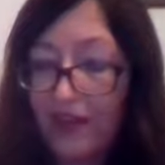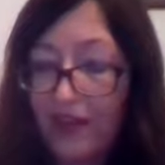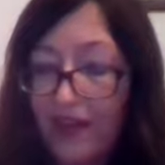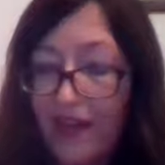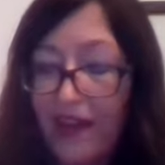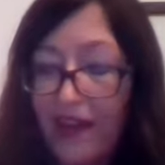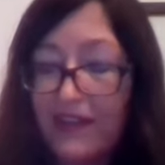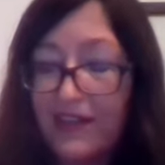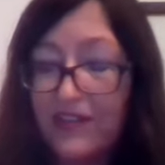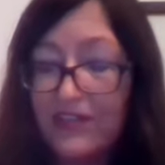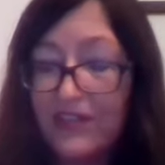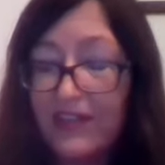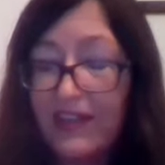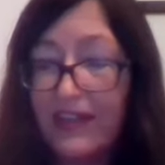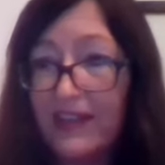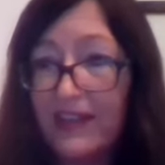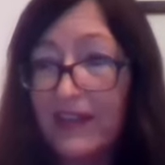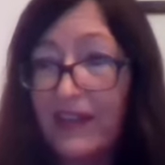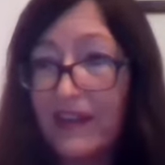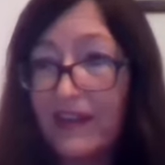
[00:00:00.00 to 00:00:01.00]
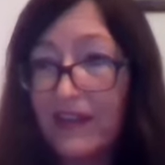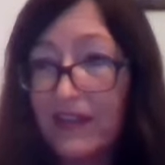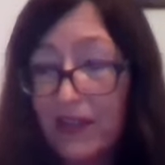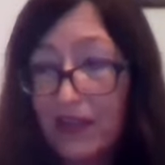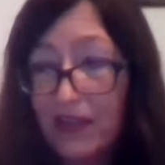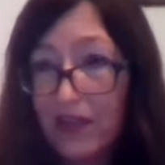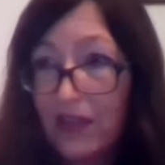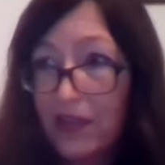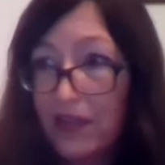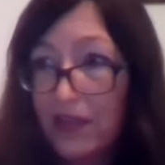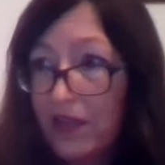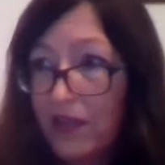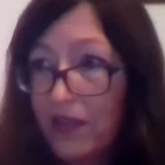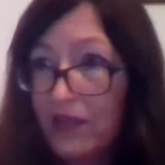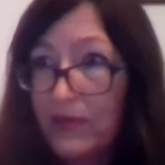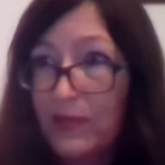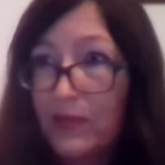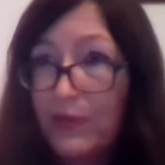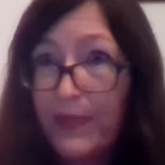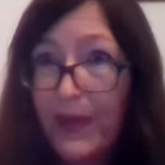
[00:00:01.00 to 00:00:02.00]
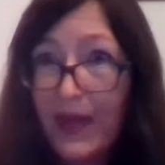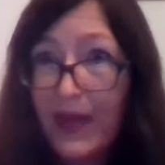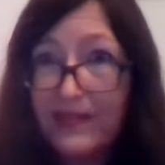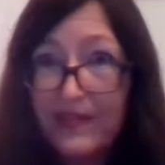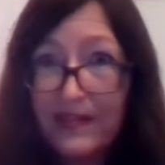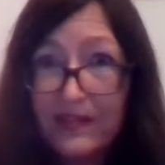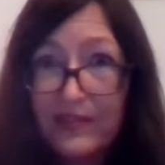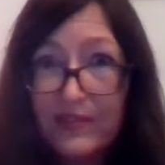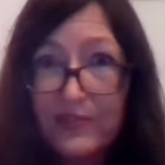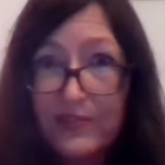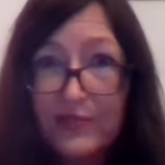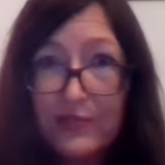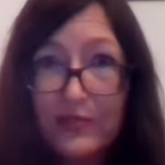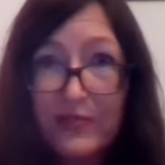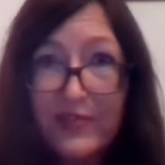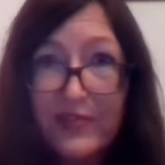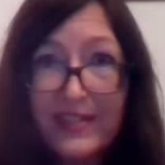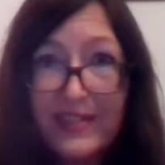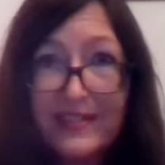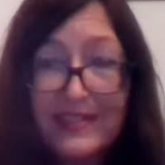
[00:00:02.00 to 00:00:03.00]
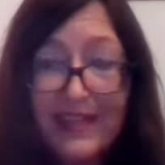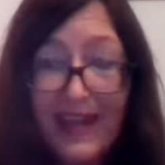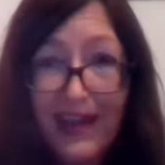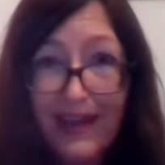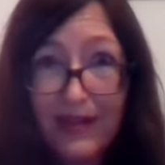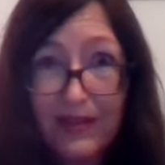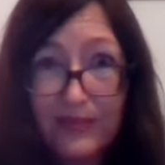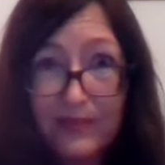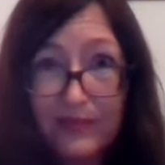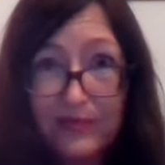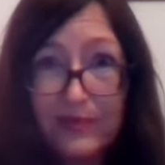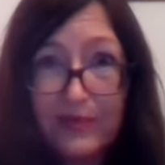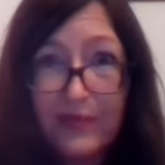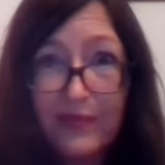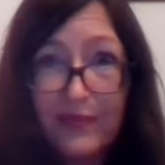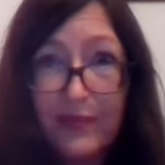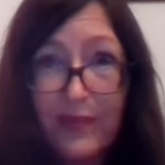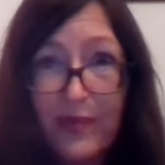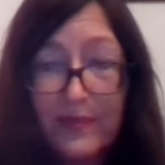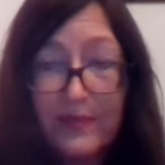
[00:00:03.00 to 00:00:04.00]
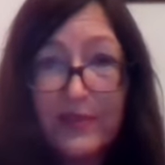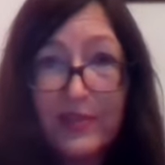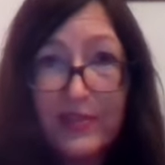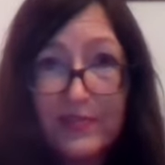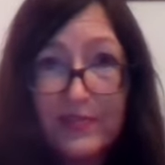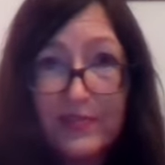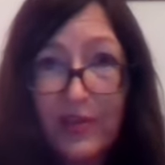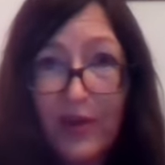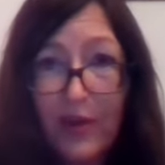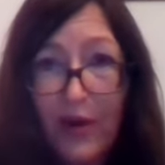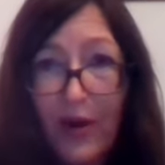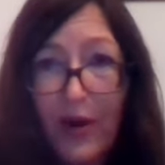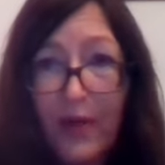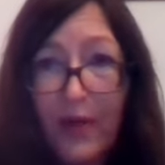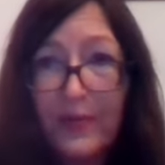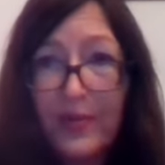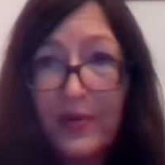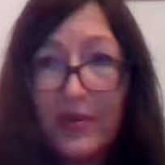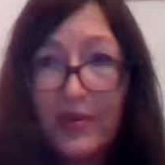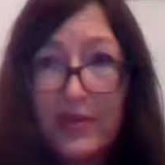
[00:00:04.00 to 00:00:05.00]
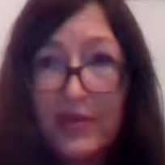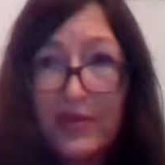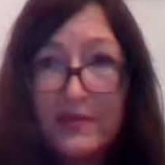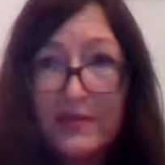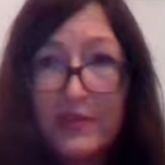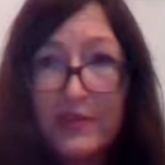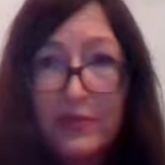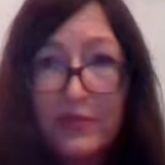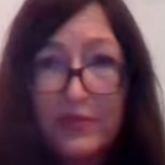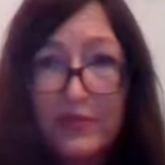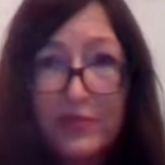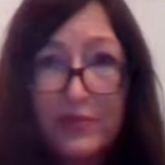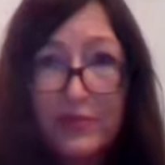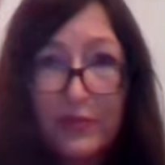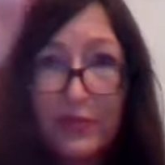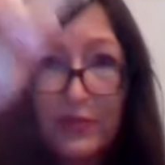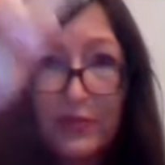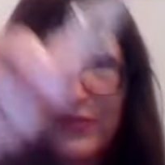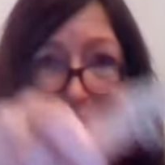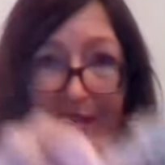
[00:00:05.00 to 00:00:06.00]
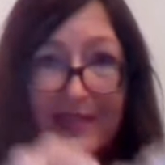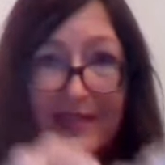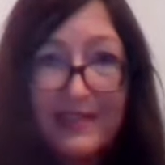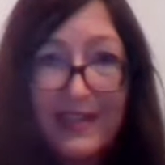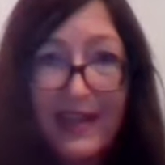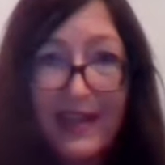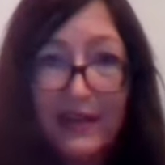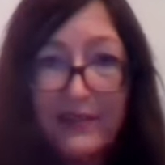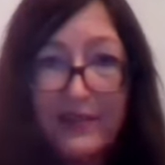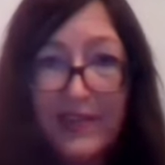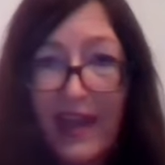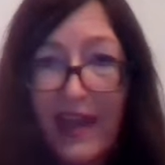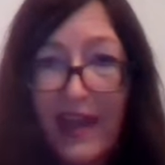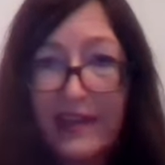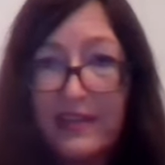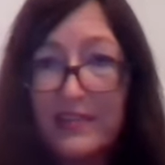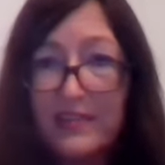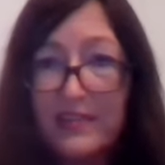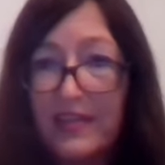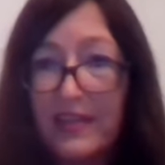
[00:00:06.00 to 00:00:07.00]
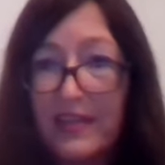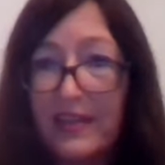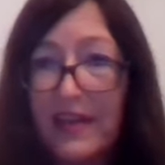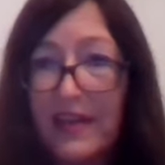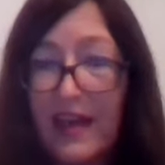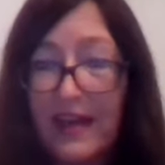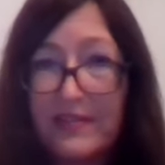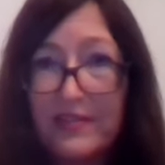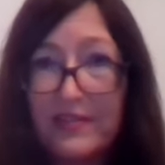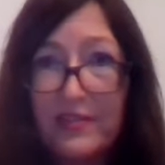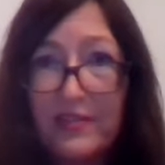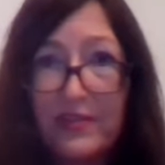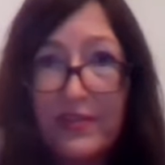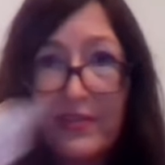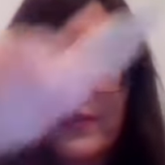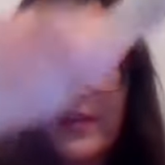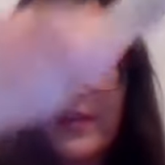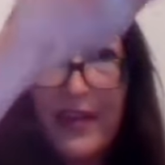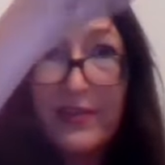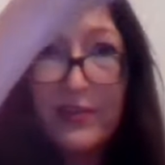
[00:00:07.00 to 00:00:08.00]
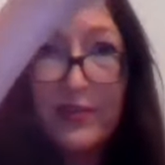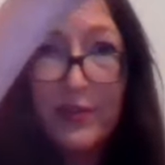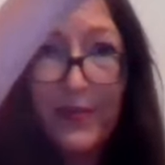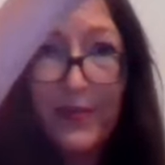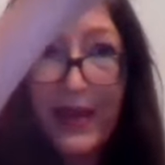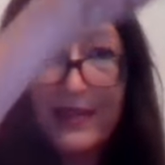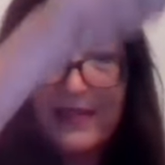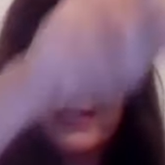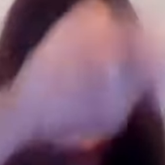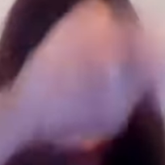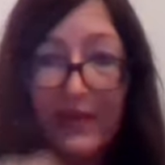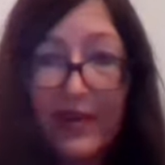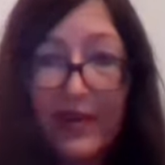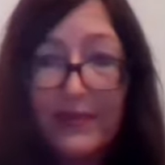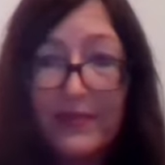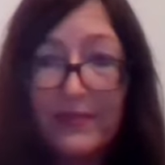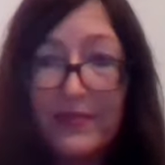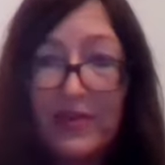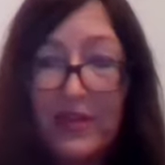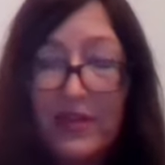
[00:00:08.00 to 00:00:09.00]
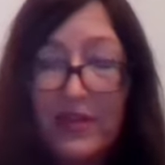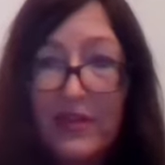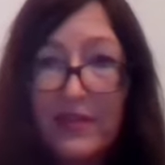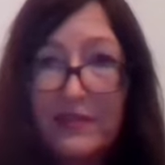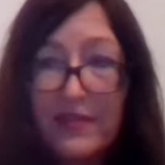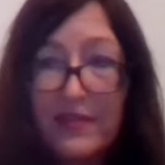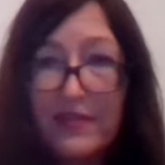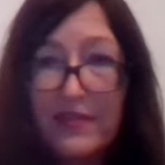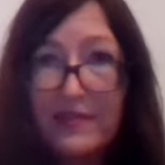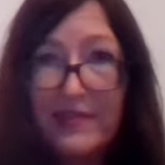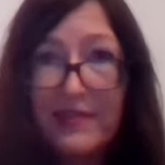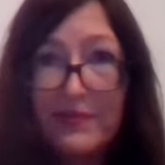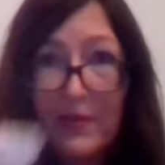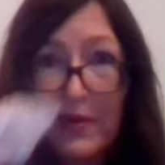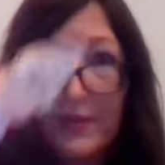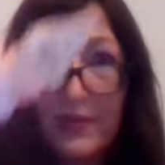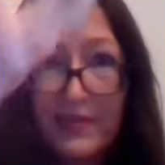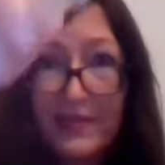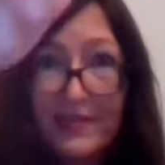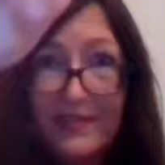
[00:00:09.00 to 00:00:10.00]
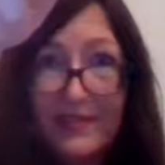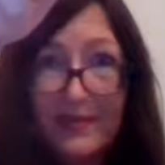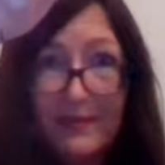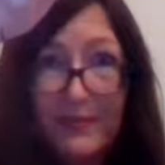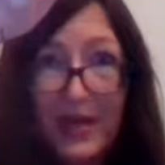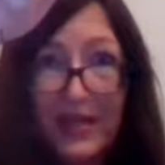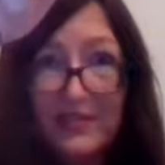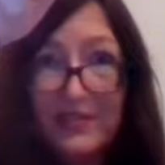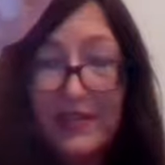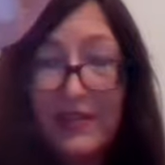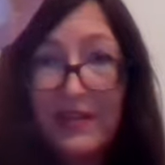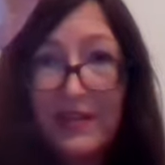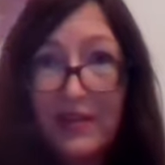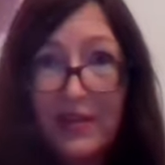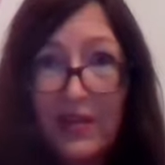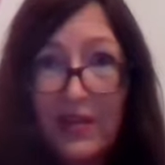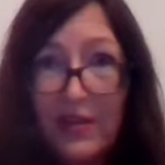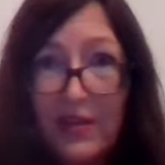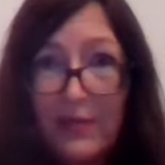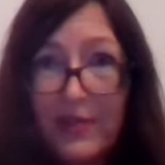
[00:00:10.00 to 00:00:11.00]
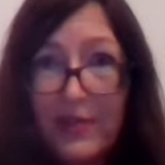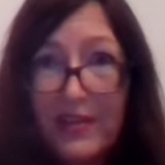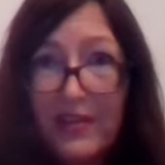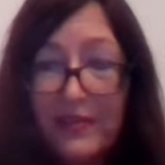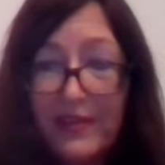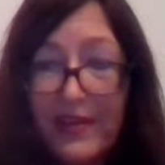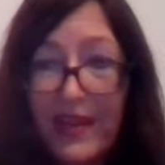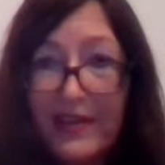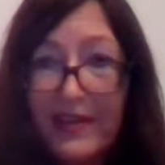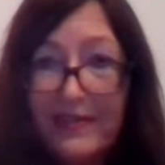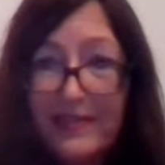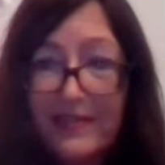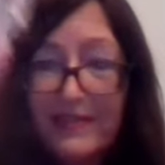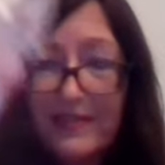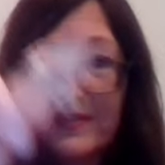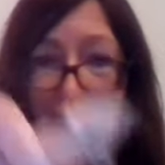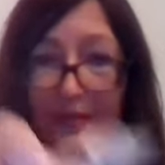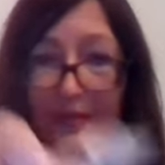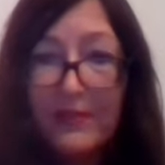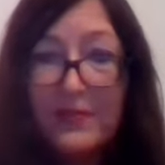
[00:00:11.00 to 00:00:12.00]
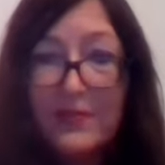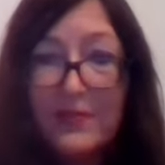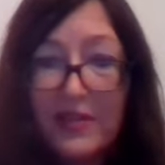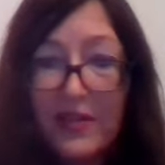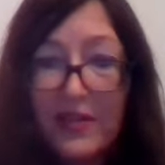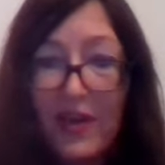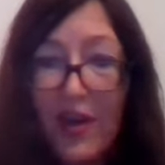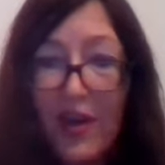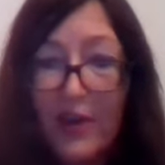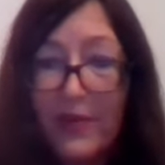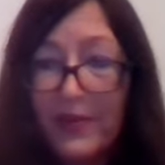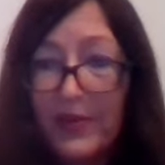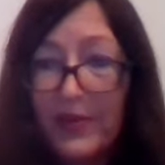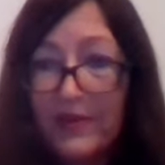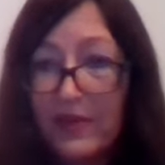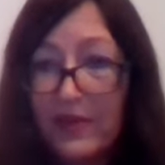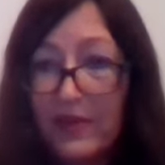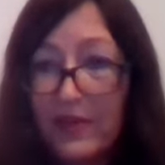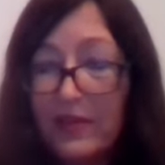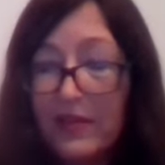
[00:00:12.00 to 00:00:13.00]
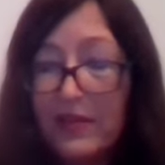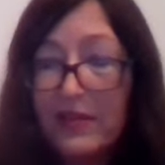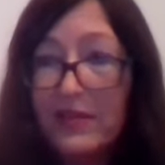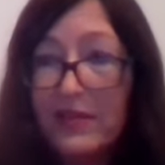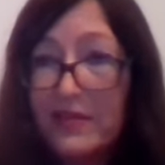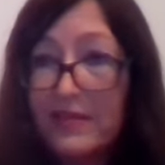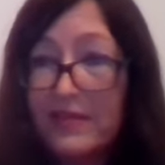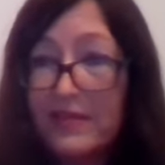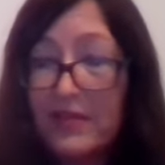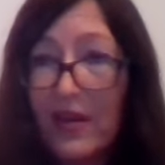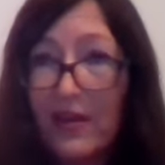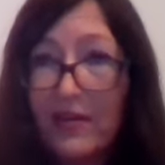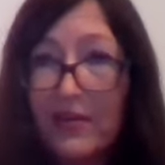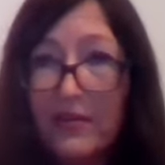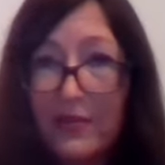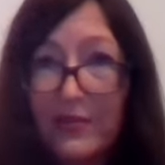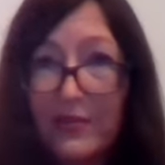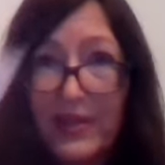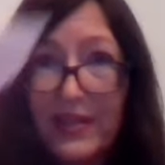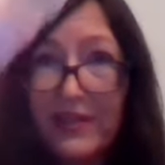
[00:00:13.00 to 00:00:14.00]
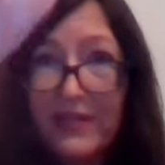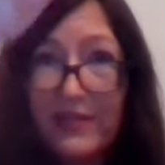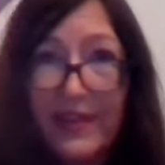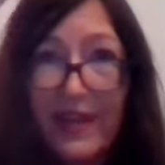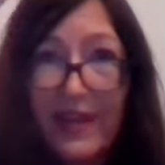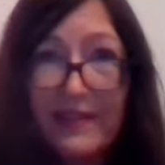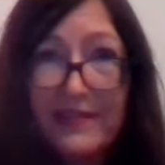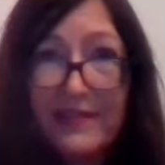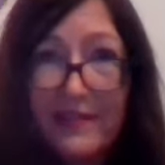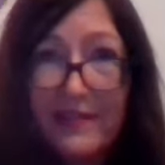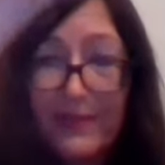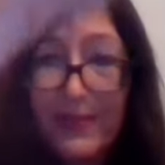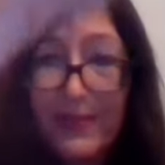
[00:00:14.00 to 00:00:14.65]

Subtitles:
energy healing, you're basically drawing down from the top. So you're drawing down the energy as you create your pentagram. So this is what we did in magic. We created to open the circle, we created a